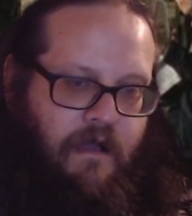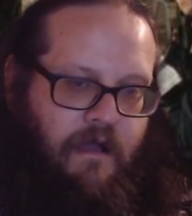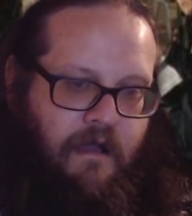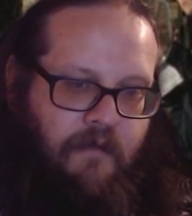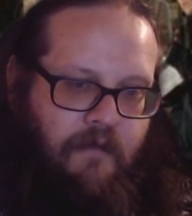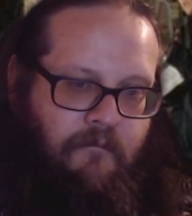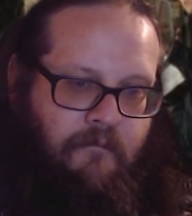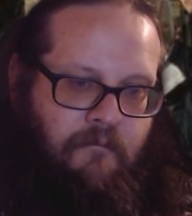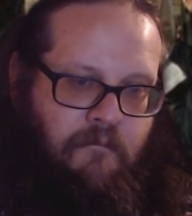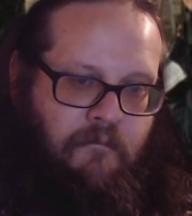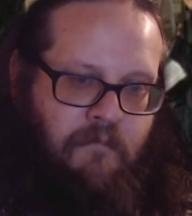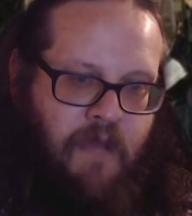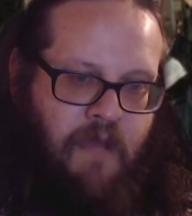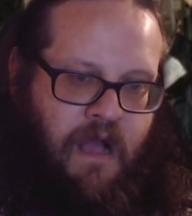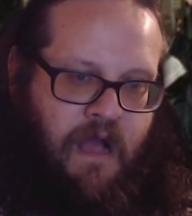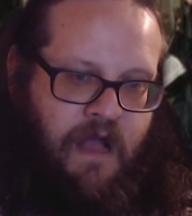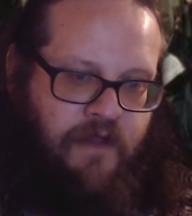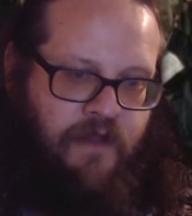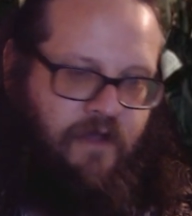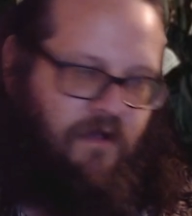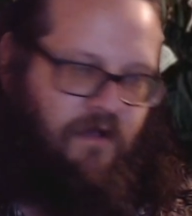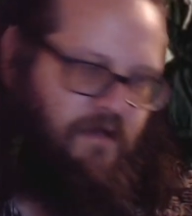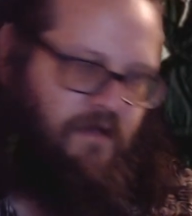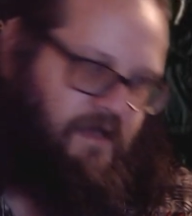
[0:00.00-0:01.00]

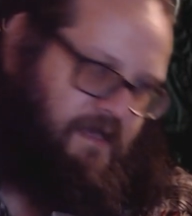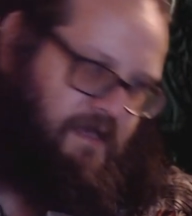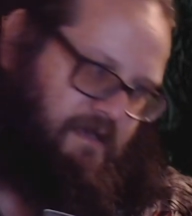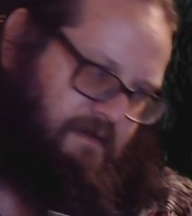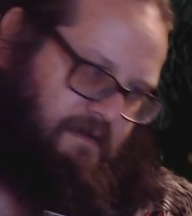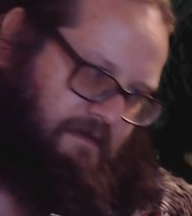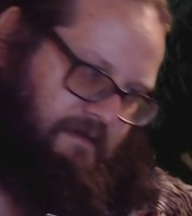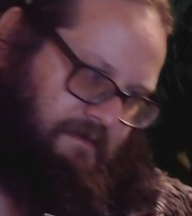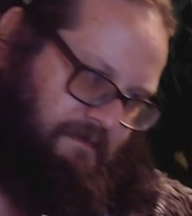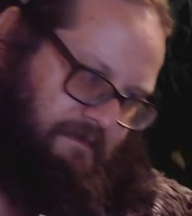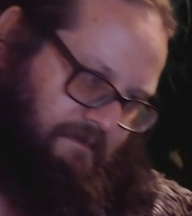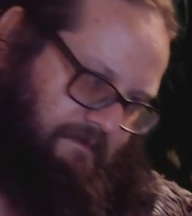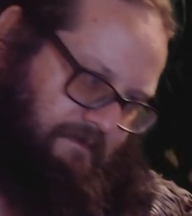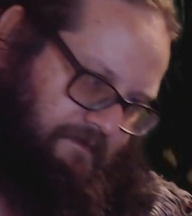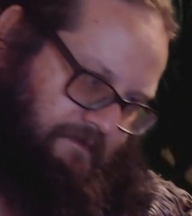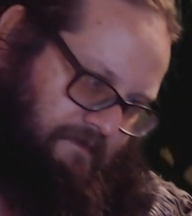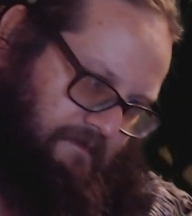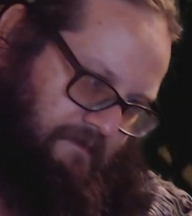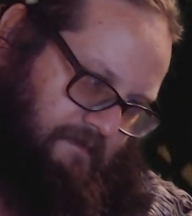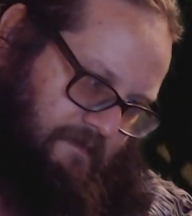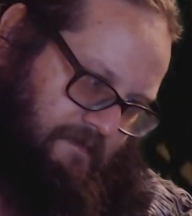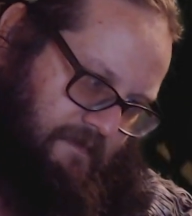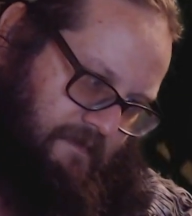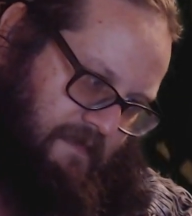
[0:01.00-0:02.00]
Marnock.
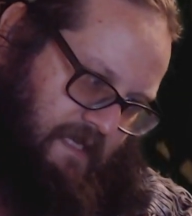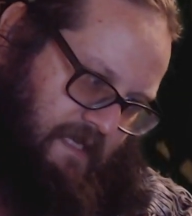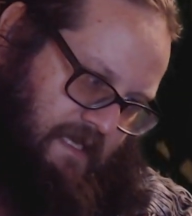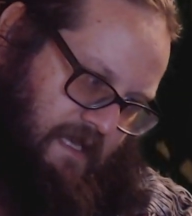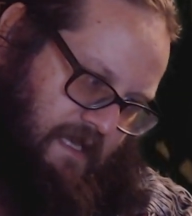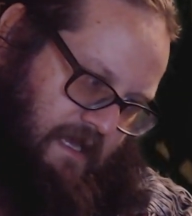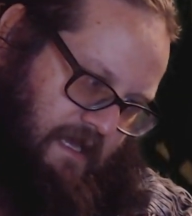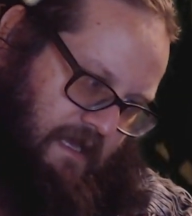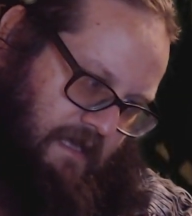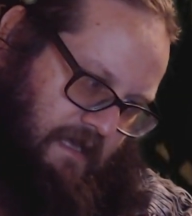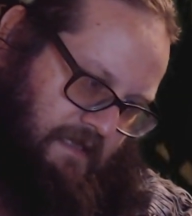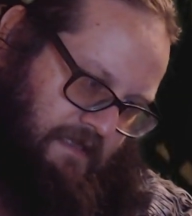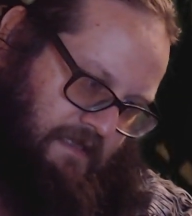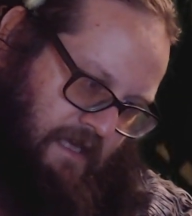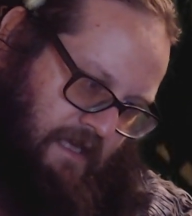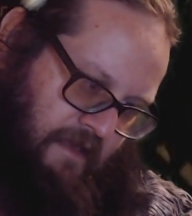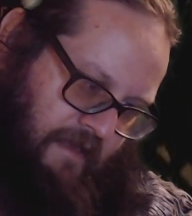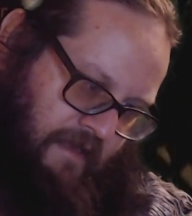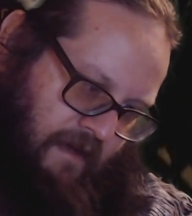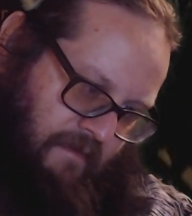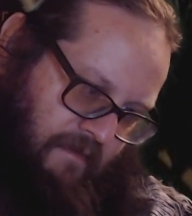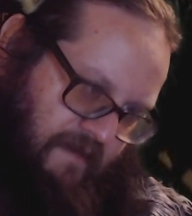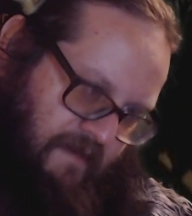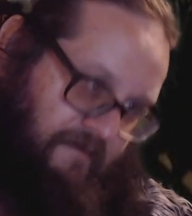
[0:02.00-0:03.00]
So
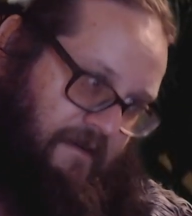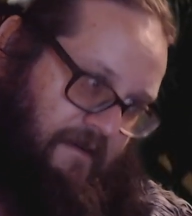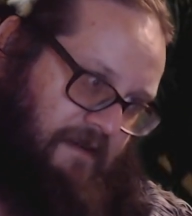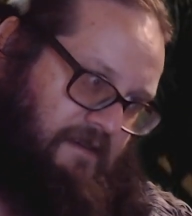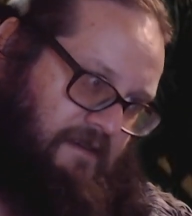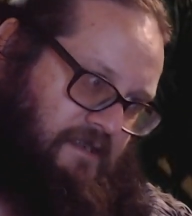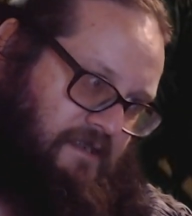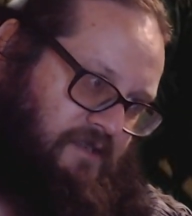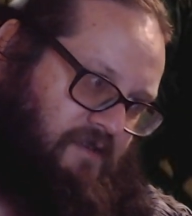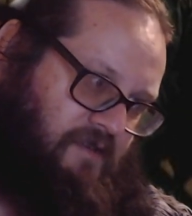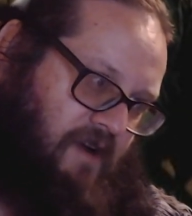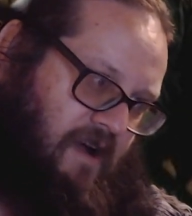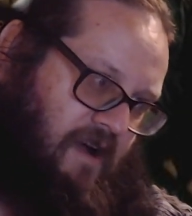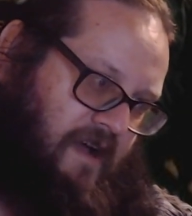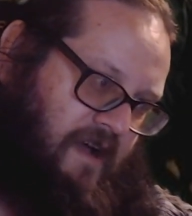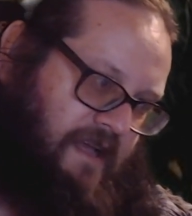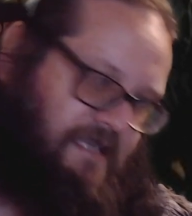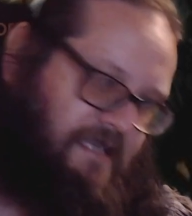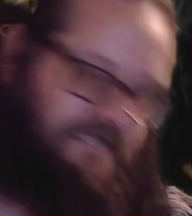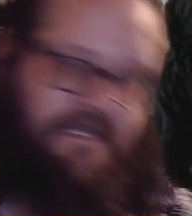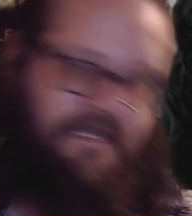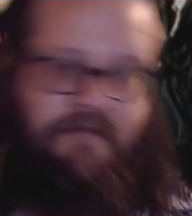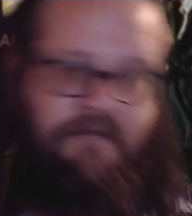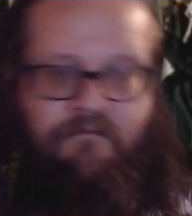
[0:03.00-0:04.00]
that'll be fun to try
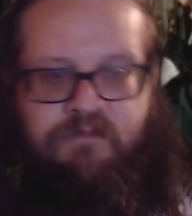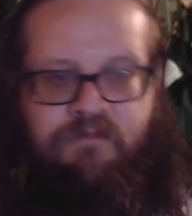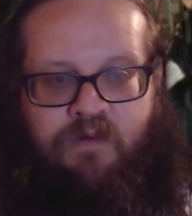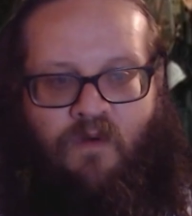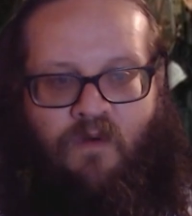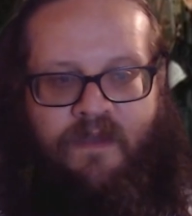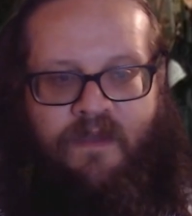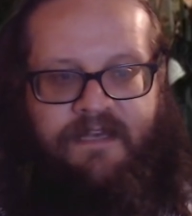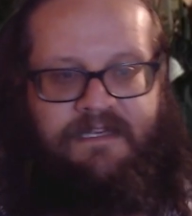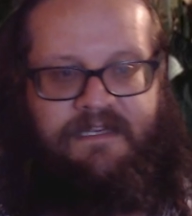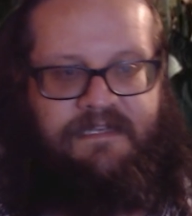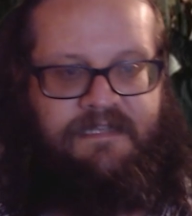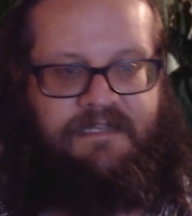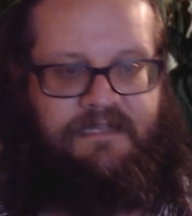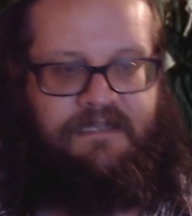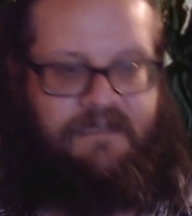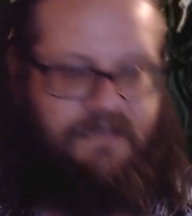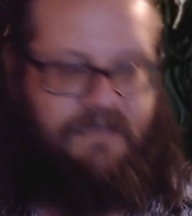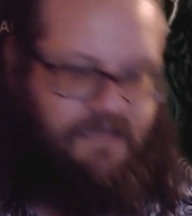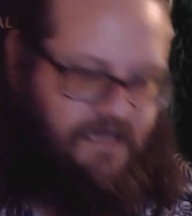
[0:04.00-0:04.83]
at some point.